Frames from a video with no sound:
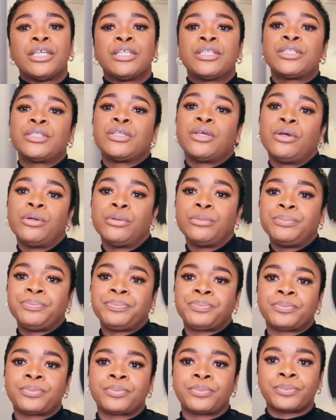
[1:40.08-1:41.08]
So
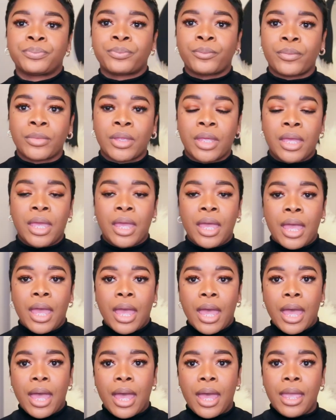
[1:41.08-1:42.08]

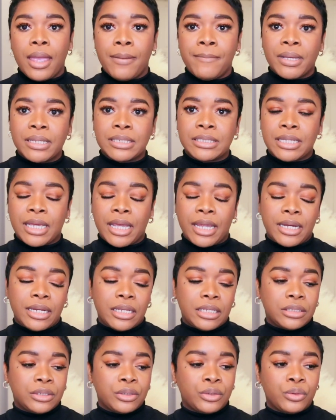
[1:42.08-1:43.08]
I'm
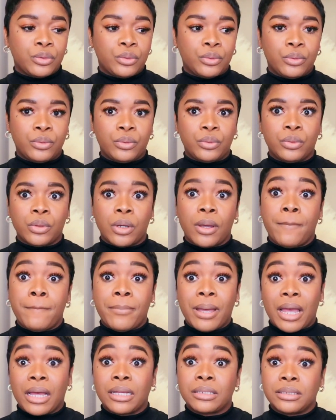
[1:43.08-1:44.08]
excited to
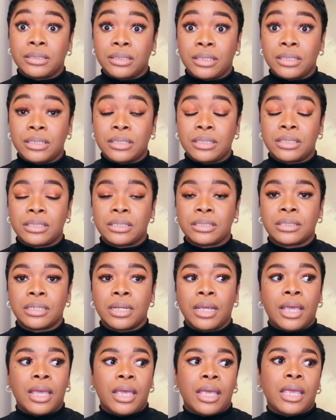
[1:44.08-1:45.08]
unbox this
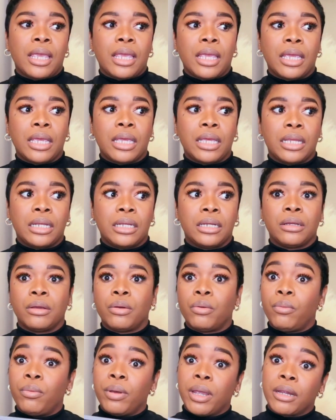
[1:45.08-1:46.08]
and
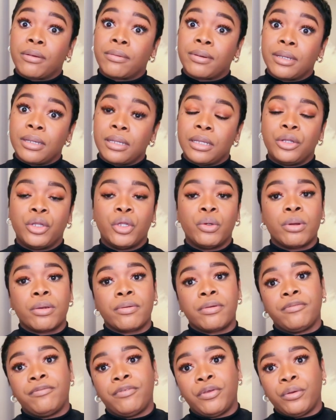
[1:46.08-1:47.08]
wear it and do a
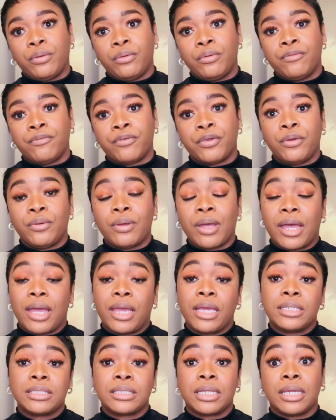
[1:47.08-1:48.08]
review for you
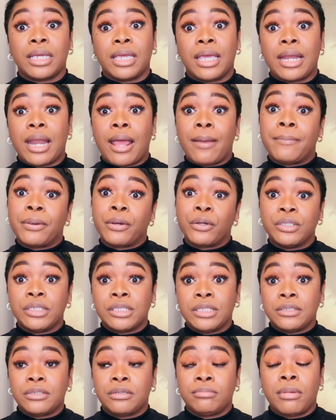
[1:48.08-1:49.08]
guys. Again, I
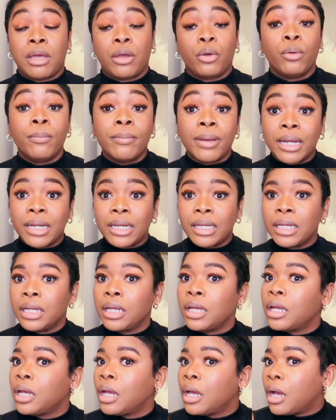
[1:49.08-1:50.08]
purchased this with my own
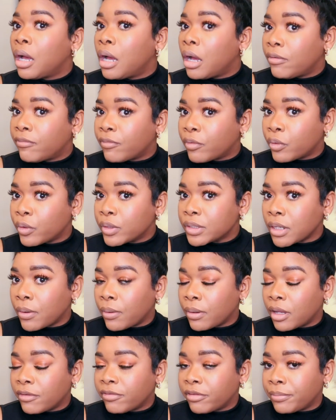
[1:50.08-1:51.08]
money. Of course, I
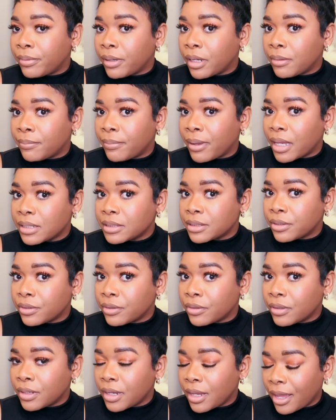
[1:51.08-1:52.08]
would love to be an
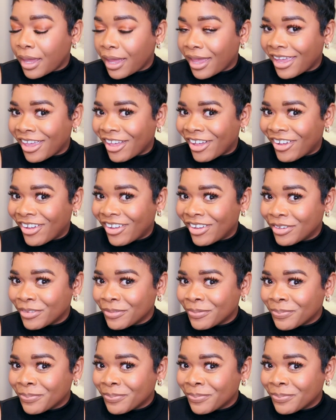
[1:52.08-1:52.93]
ambassador. Hey y'all,